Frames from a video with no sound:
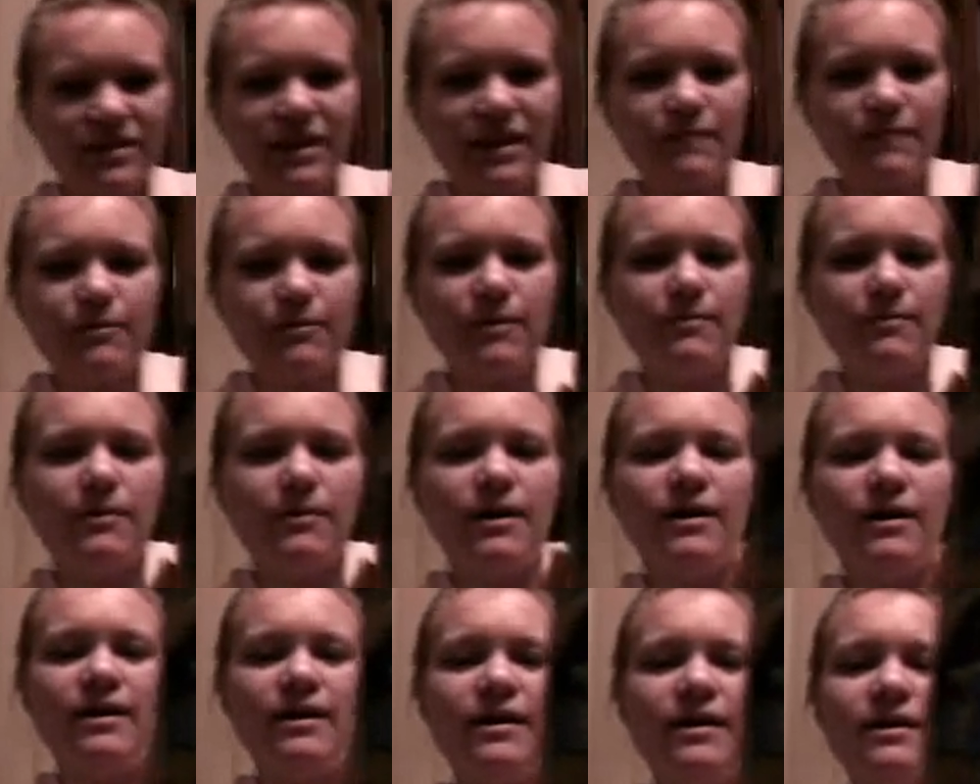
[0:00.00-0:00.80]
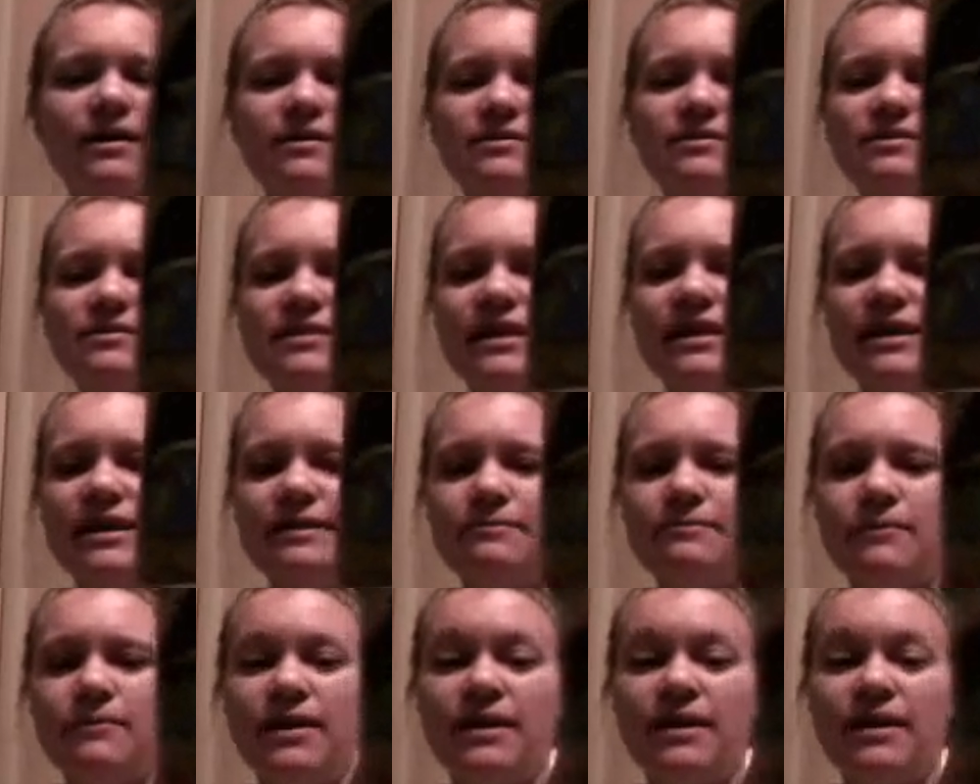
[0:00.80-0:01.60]
You like my bug? It's
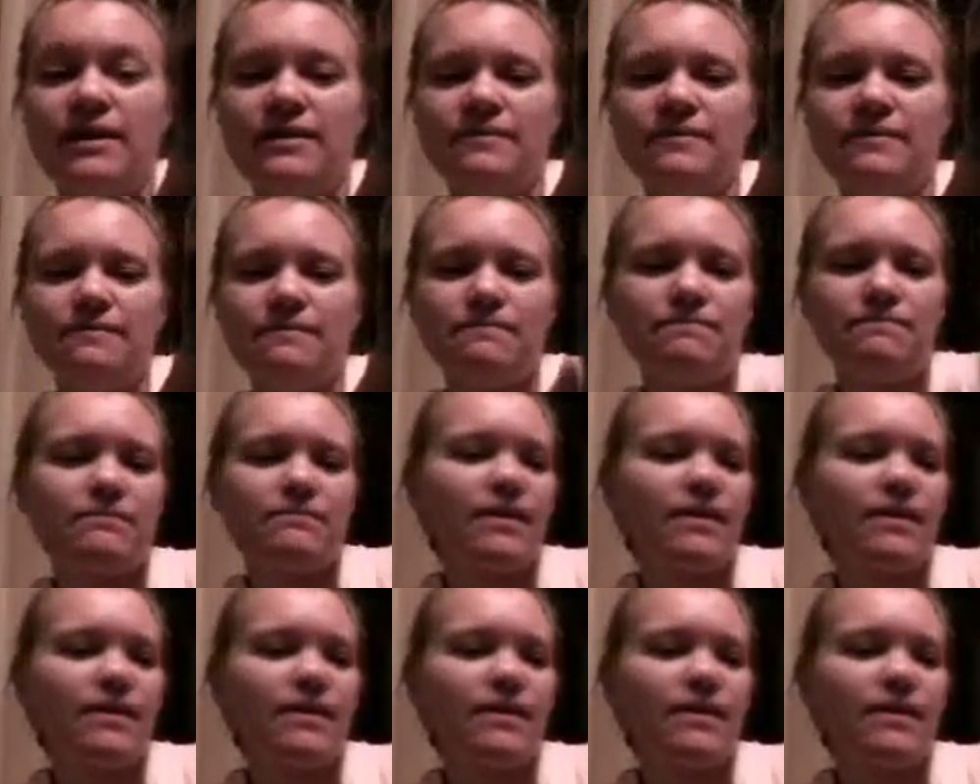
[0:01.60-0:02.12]
handmade.